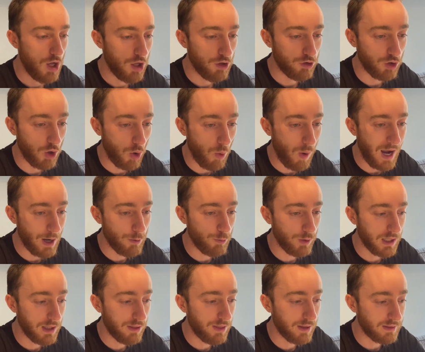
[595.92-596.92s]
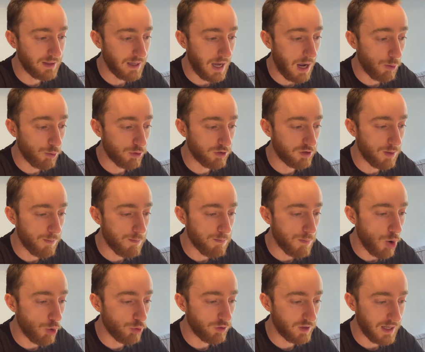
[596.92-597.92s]
So I really think that was the
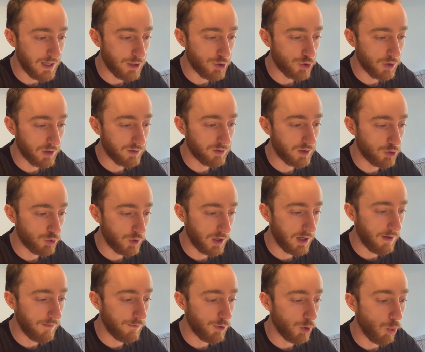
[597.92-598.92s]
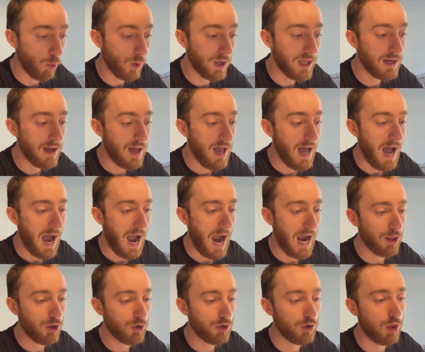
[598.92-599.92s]
most interesting trade of the week.
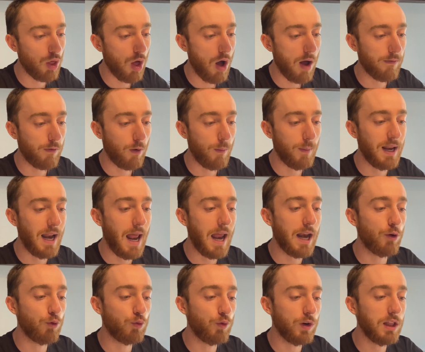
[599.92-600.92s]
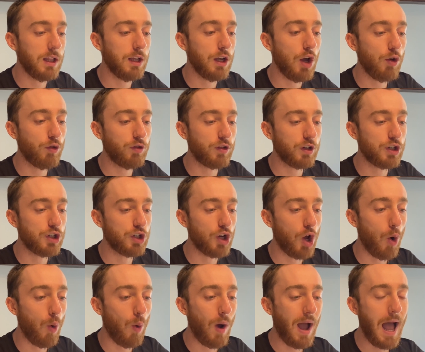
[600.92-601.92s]
I learned a lot from it, and it really goes to
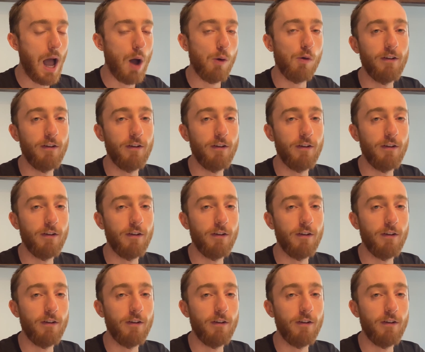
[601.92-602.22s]
show how